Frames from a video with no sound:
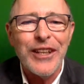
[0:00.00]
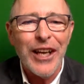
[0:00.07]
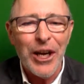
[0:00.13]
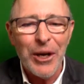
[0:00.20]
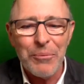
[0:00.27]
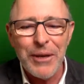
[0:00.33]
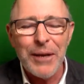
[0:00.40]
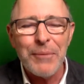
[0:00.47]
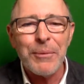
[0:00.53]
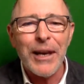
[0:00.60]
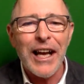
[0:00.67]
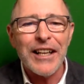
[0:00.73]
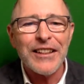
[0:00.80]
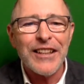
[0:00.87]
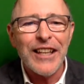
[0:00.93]
there are people
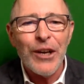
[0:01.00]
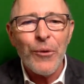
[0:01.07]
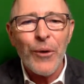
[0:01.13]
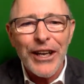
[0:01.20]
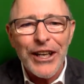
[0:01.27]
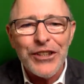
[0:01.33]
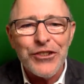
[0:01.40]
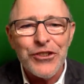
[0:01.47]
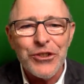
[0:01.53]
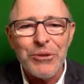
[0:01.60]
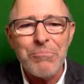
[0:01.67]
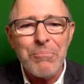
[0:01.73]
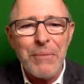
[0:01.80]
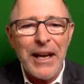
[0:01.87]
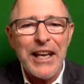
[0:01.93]
out there wanting to
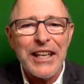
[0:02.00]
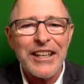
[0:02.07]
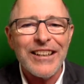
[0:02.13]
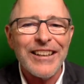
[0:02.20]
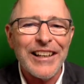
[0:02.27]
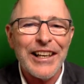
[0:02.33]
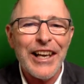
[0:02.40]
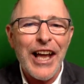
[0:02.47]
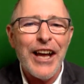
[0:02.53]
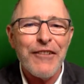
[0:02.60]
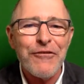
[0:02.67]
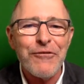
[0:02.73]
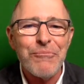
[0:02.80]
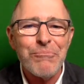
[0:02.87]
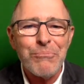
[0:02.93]
make
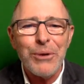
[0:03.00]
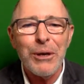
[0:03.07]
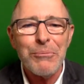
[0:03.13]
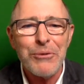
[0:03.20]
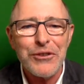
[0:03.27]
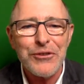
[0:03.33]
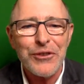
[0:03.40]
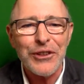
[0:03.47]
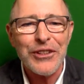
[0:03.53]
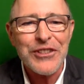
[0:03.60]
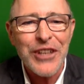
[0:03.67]
life purposeful.